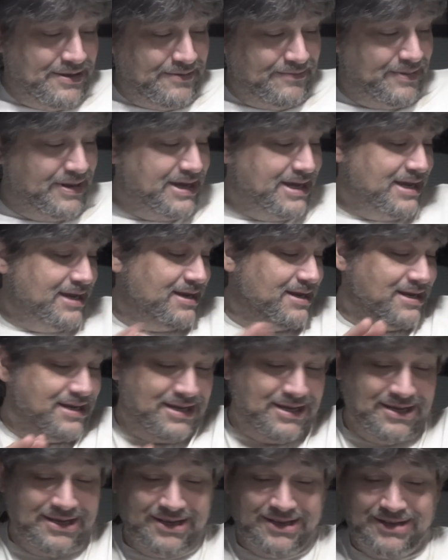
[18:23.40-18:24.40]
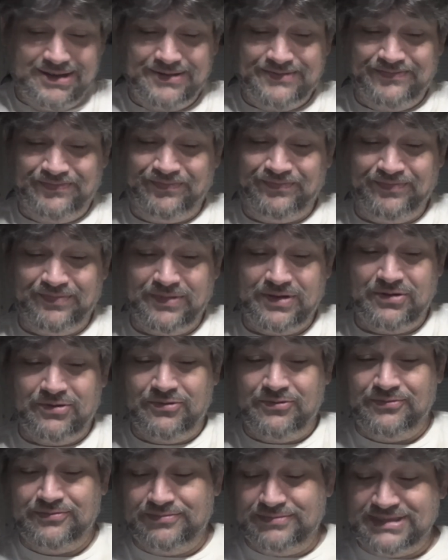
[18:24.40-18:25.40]
But
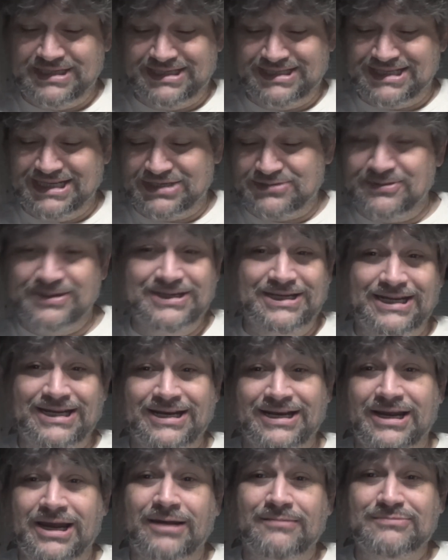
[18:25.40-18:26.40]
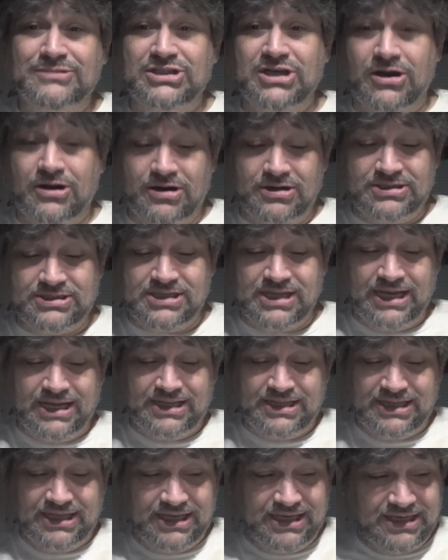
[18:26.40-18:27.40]
since this one didn't come charged
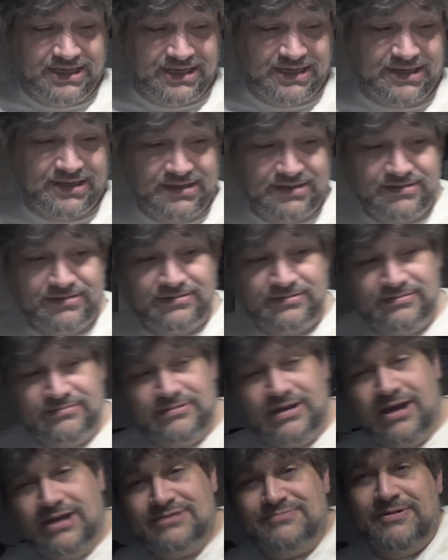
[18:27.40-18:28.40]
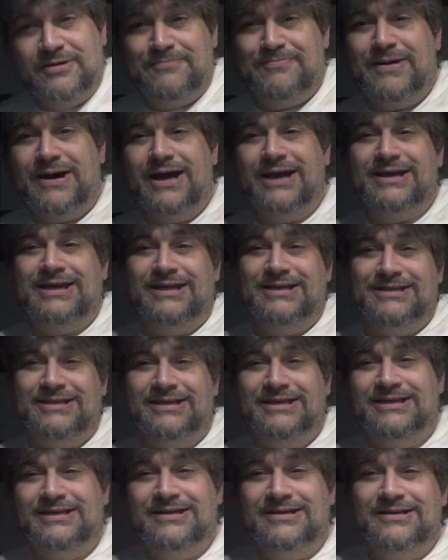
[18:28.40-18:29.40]
like the Osmo Pocket
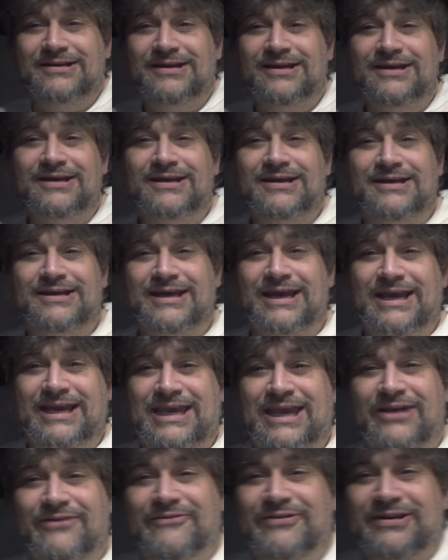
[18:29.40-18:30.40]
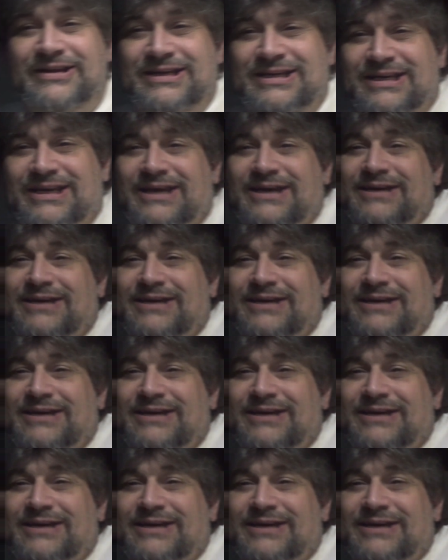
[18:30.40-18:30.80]
did, I can't really